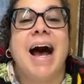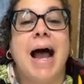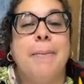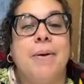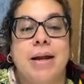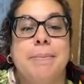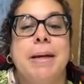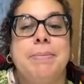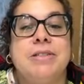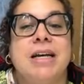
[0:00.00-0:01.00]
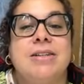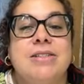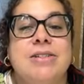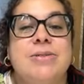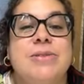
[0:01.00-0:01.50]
I bought him paper towels too.